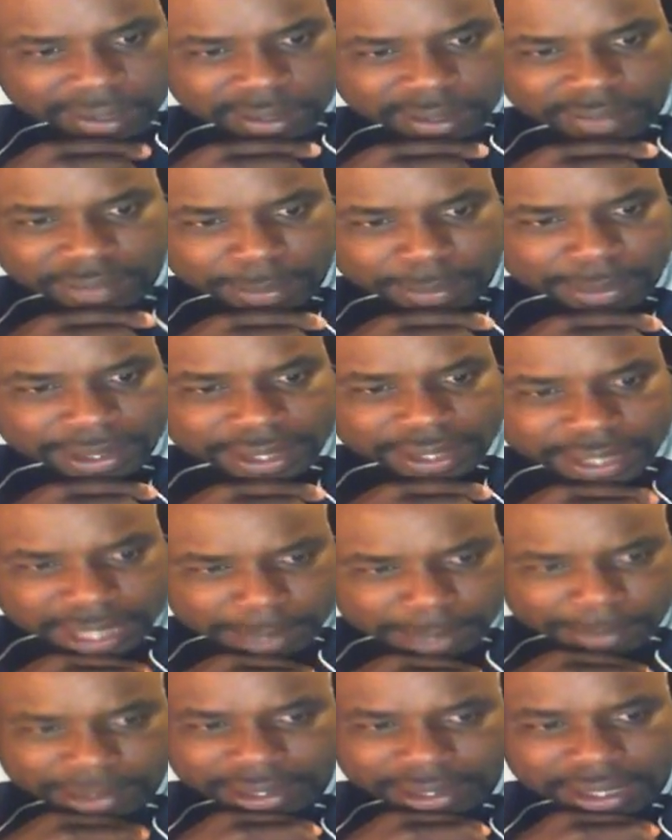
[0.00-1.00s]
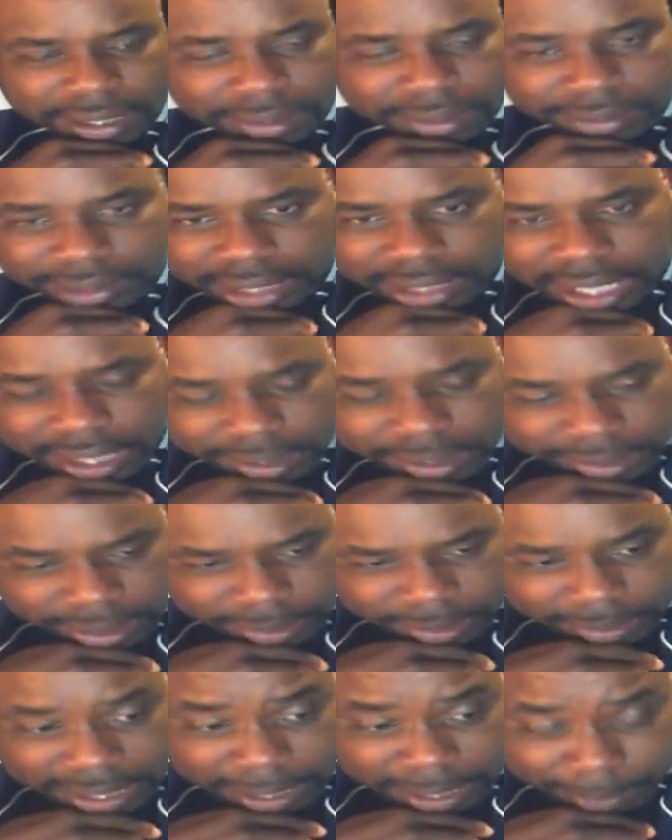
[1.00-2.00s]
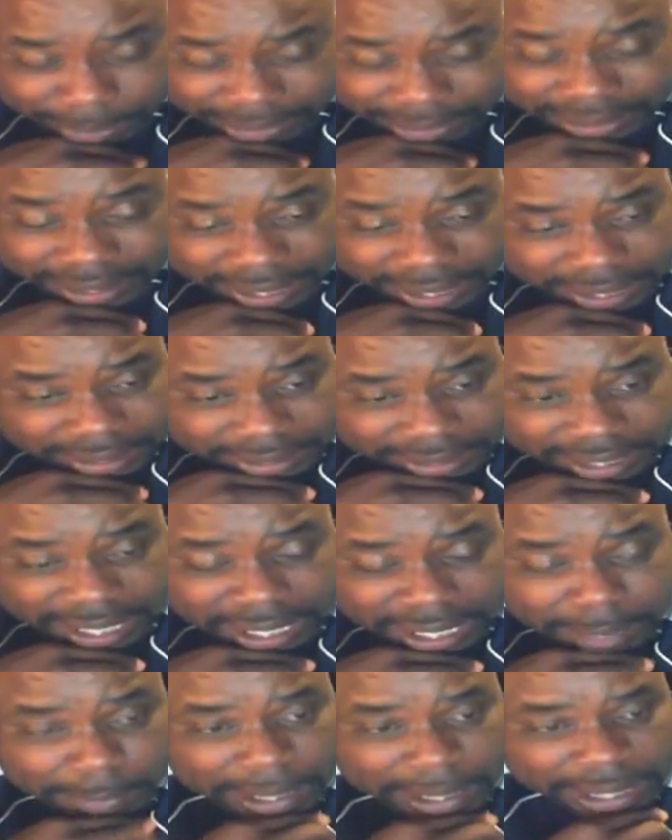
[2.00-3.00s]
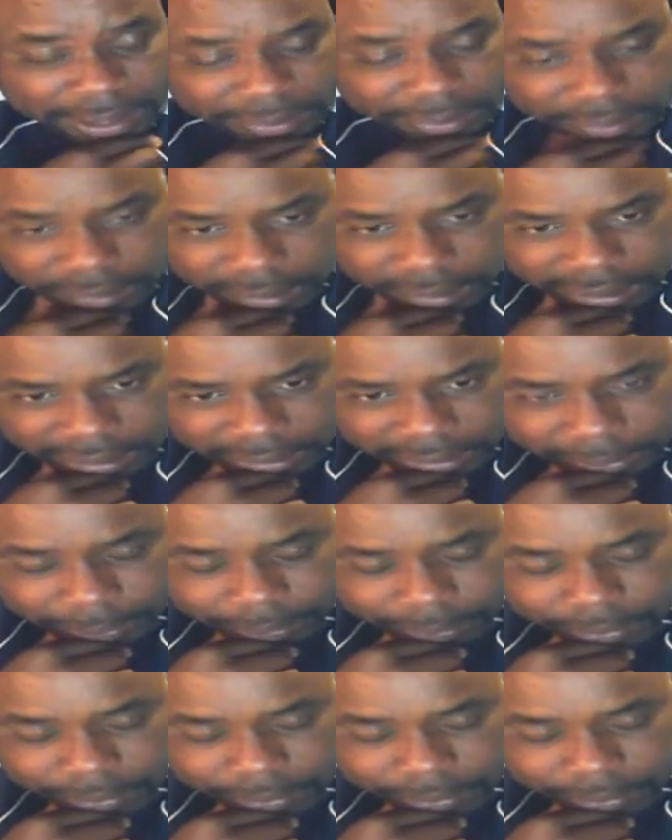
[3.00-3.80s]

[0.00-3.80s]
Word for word: know if you've been looking at me a long time, you know what I'll be t- saying about the garden.